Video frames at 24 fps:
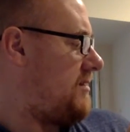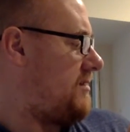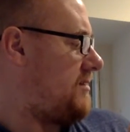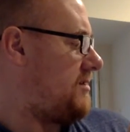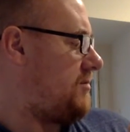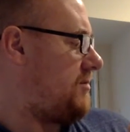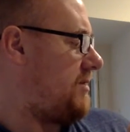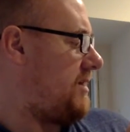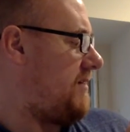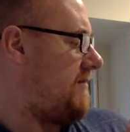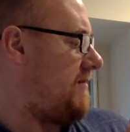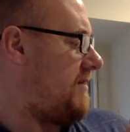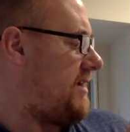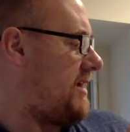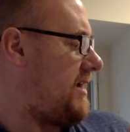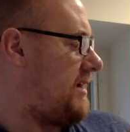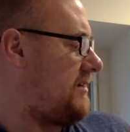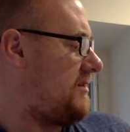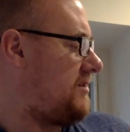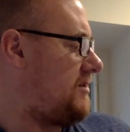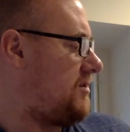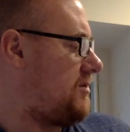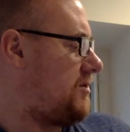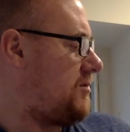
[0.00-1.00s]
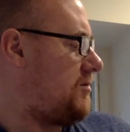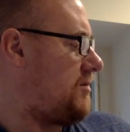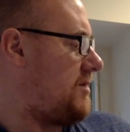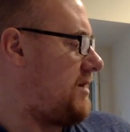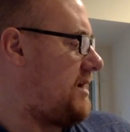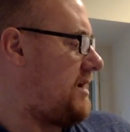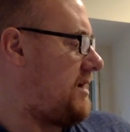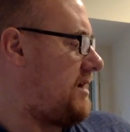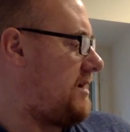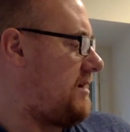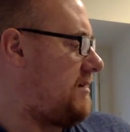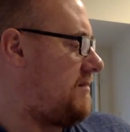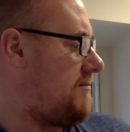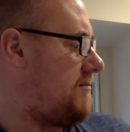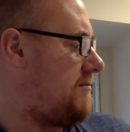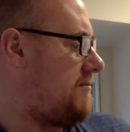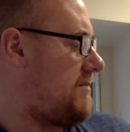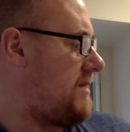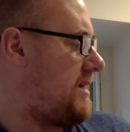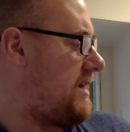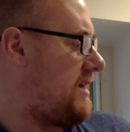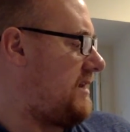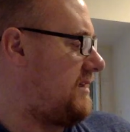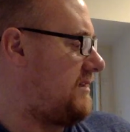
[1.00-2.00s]
So we have x squared
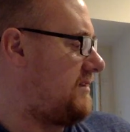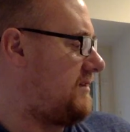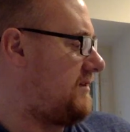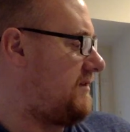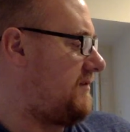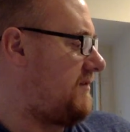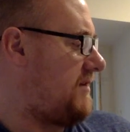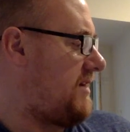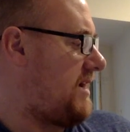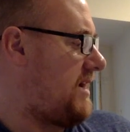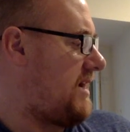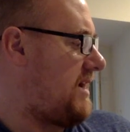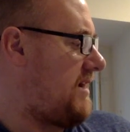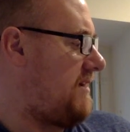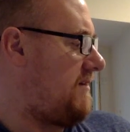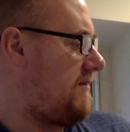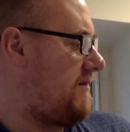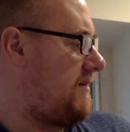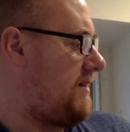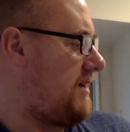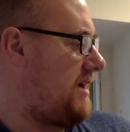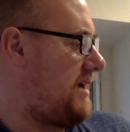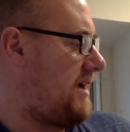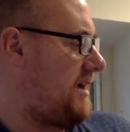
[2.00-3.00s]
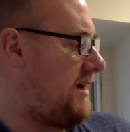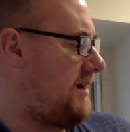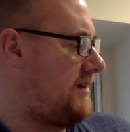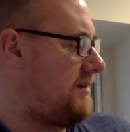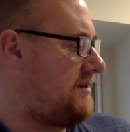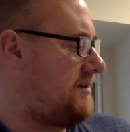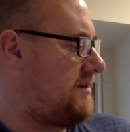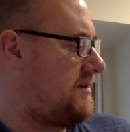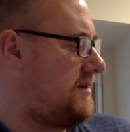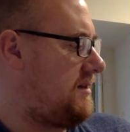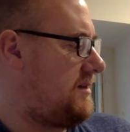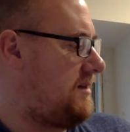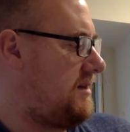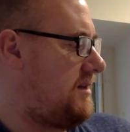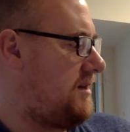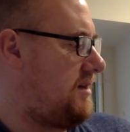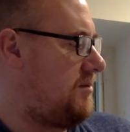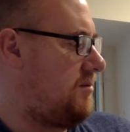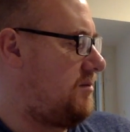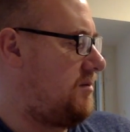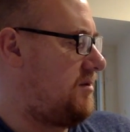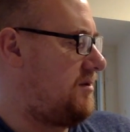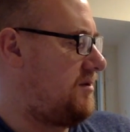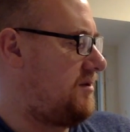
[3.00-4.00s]
minus 5x
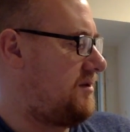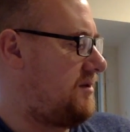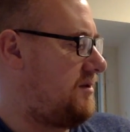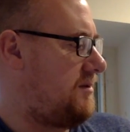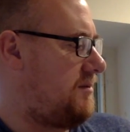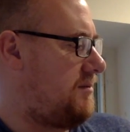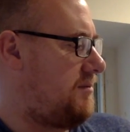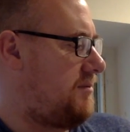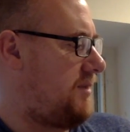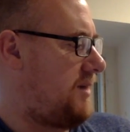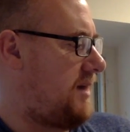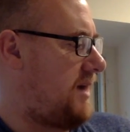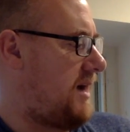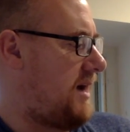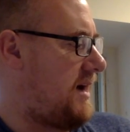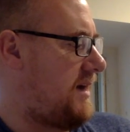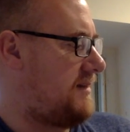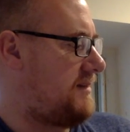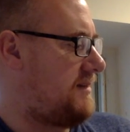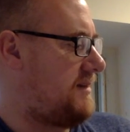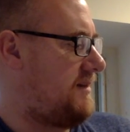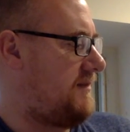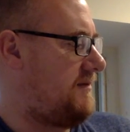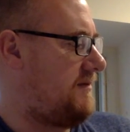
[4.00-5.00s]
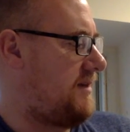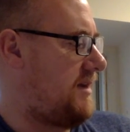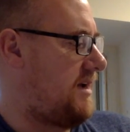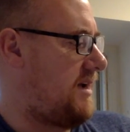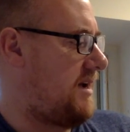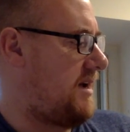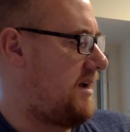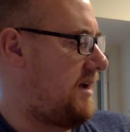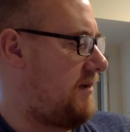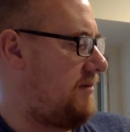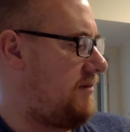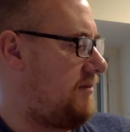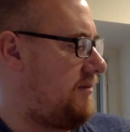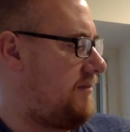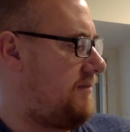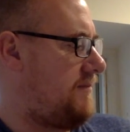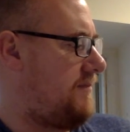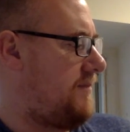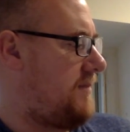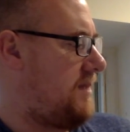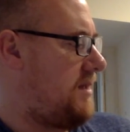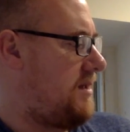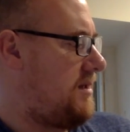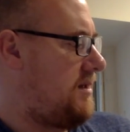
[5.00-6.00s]
equals +9.
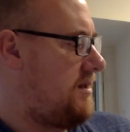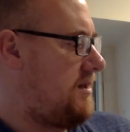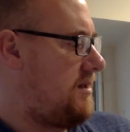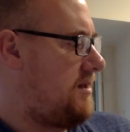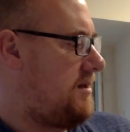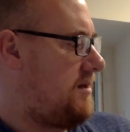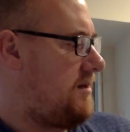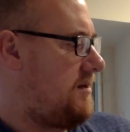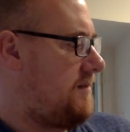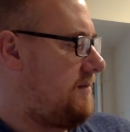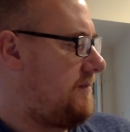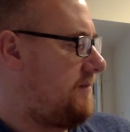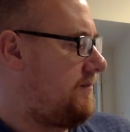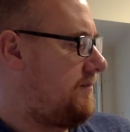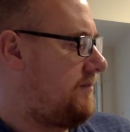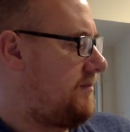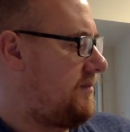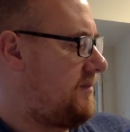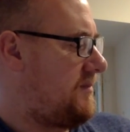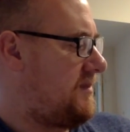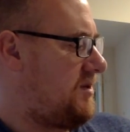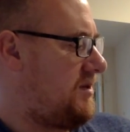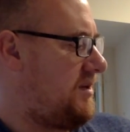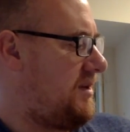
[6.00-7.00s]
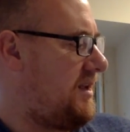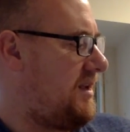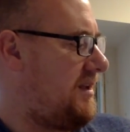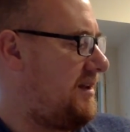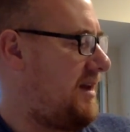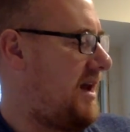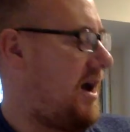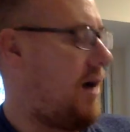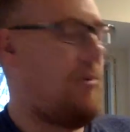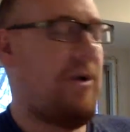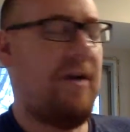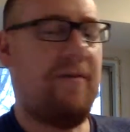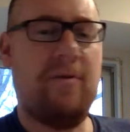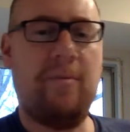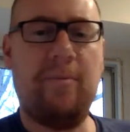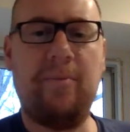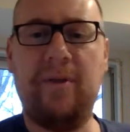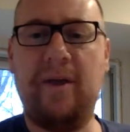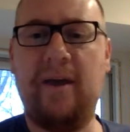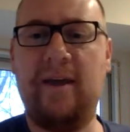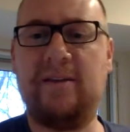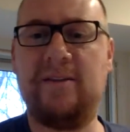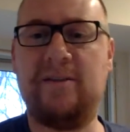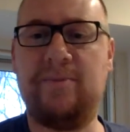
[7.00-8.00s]
So now we have a
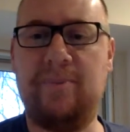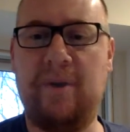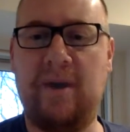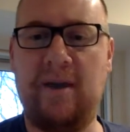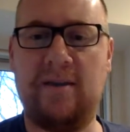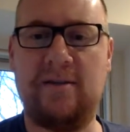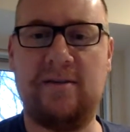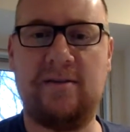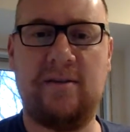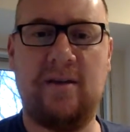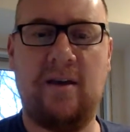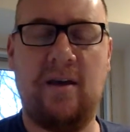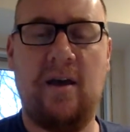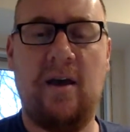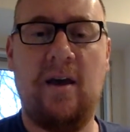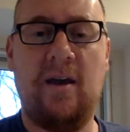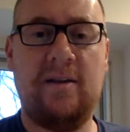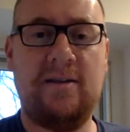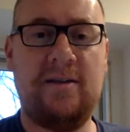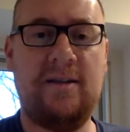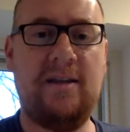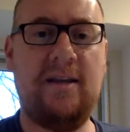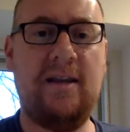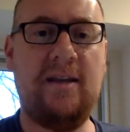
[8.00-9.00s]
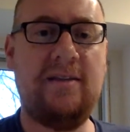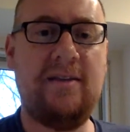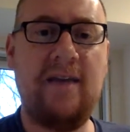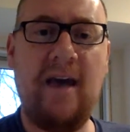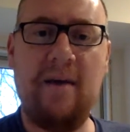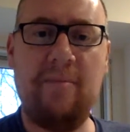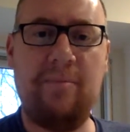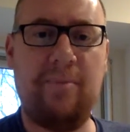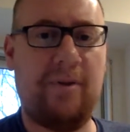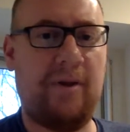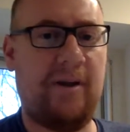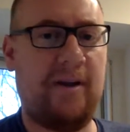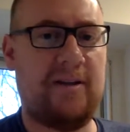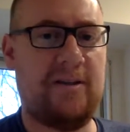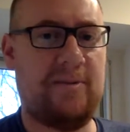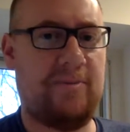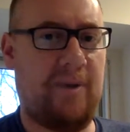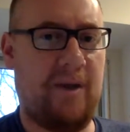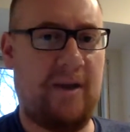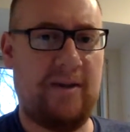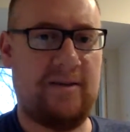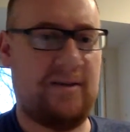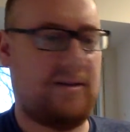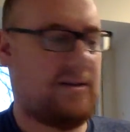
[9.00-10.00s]
blank space. To get that blank
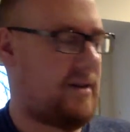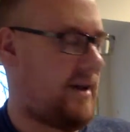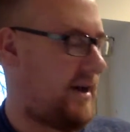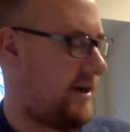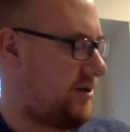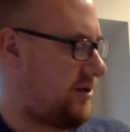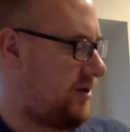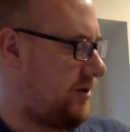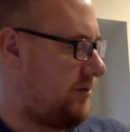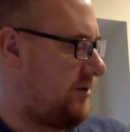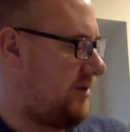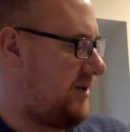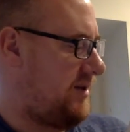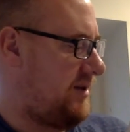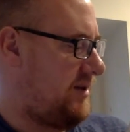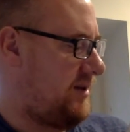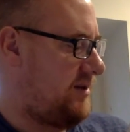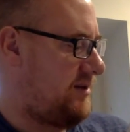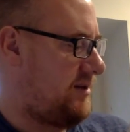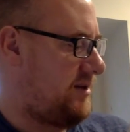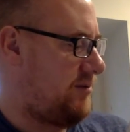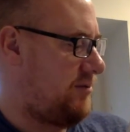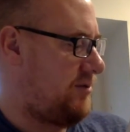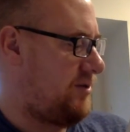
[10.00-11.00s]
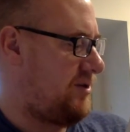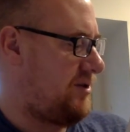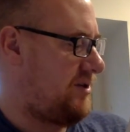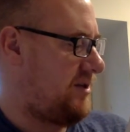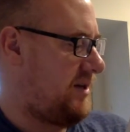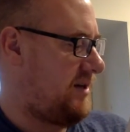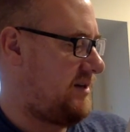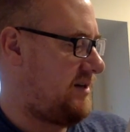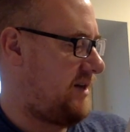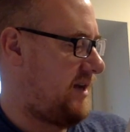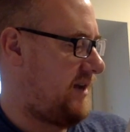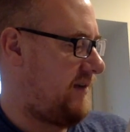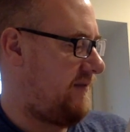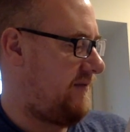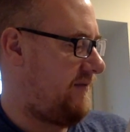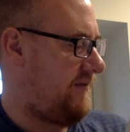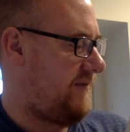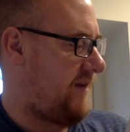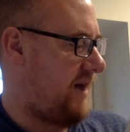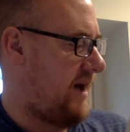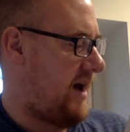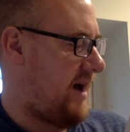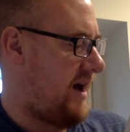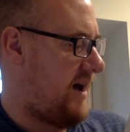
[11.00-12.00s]
space, it's actually really easy. We're just going to take
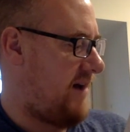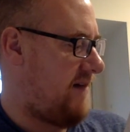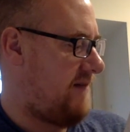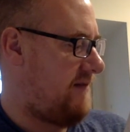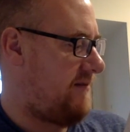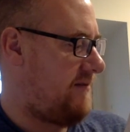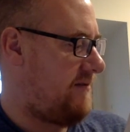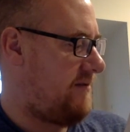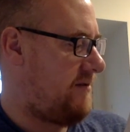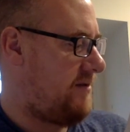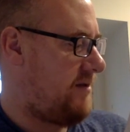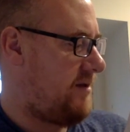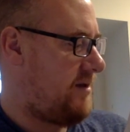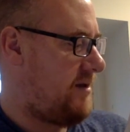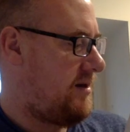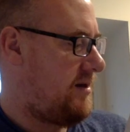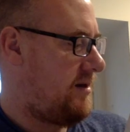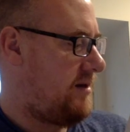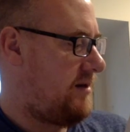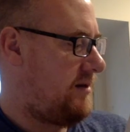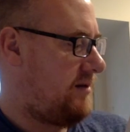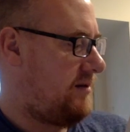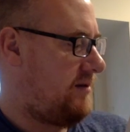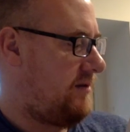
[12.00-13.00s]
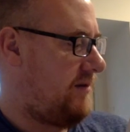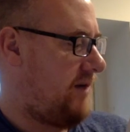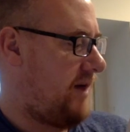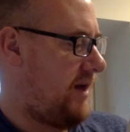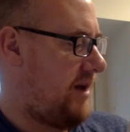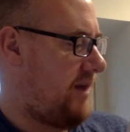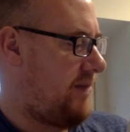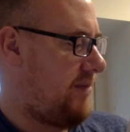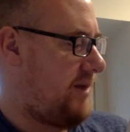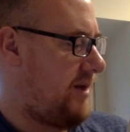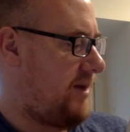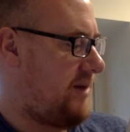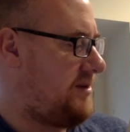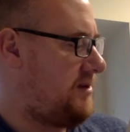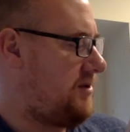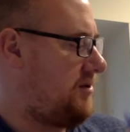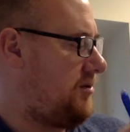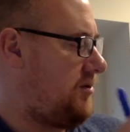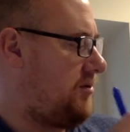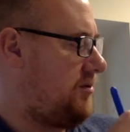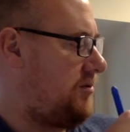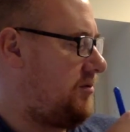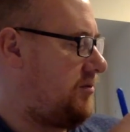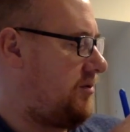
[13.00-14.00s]
5, divide it by 2.